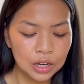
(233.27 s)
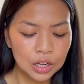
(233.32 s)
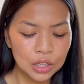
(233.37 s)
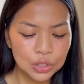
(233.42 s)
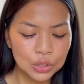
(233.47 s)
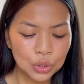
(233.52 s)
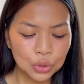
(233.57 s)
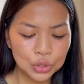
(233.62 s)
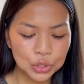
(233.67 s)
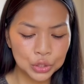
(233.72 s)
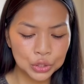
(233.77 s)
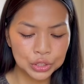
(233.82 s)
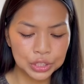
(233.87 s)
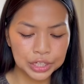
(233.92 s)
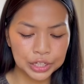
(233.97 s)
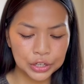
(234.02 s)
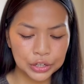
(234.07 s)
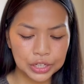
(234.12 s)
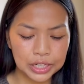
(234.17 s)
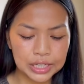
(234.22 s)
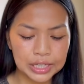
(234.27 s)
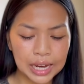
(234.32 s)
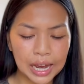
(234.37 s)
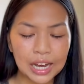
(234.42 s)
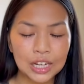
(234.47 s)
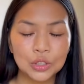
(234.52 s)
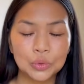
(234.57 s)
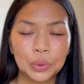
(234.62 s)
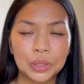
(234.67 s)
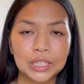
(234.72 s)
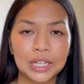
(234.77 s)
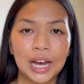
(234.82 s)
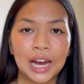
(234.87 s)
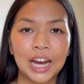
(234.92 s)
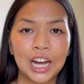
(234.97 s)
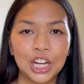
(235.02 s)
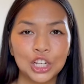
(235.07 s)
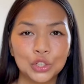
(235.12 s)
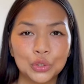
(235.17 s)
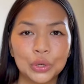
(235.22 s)
Social Security tax was
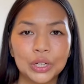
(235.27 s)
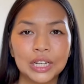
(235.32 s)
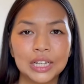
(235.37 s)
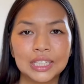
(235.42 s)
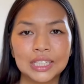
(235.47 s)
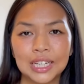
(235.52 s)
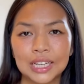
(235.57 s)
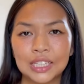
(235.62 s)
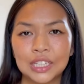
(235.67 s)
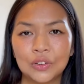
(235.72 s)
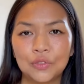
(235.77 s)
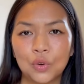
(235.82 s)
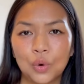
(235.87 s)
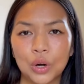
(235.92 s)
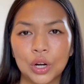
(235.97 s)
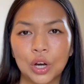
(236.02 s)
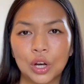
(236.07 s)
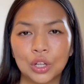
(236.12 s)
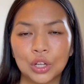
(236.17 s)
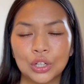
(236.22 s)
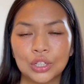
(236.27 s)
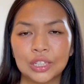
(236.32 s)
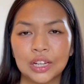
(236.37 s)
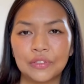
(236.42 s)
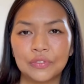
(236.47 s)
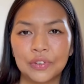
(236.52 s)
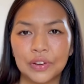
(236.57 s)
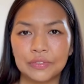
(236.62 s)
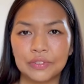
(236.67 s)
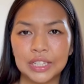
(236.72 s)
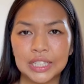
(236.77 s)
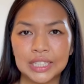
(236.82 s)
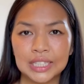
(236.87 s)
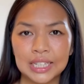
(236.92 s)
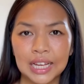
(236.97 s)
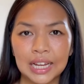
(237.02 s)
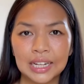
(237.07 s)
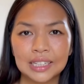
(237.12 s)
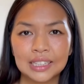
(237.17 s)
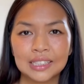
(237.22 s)

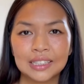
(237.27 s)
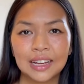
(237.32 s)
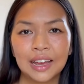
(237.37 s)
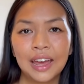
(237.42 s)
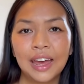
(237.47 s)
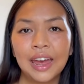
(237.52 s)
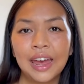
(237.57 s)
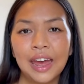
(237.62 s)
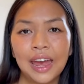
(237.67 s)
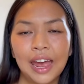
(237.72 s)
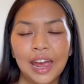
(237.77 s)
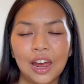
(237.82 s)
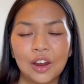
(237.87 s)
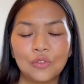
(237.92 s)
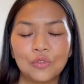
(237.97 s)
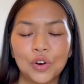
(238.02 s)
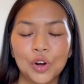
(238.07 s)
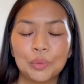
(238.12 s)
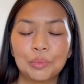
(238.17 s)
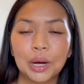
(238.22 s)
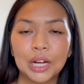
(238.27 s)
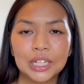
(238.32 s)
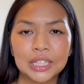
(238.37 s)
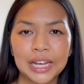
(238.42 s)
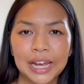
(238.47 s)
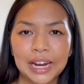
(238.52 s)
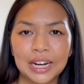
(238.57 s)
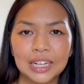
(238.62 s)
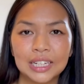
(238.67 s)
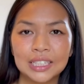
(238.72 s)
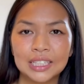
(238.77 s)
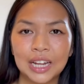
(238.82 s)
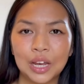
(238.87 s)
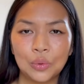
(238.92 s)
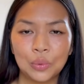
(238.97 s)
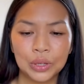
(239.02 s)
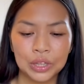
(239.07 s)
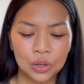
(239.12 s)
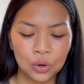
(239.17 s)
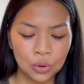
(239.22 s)
$164.50. And for Montana state
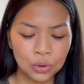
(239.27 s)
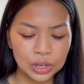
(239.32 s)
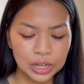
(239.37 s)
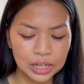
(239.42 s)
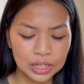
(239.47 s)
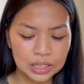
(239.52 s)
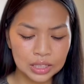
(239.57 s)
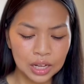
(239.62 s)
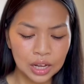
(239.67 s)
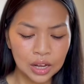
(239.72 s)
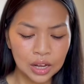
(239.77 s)
withholdings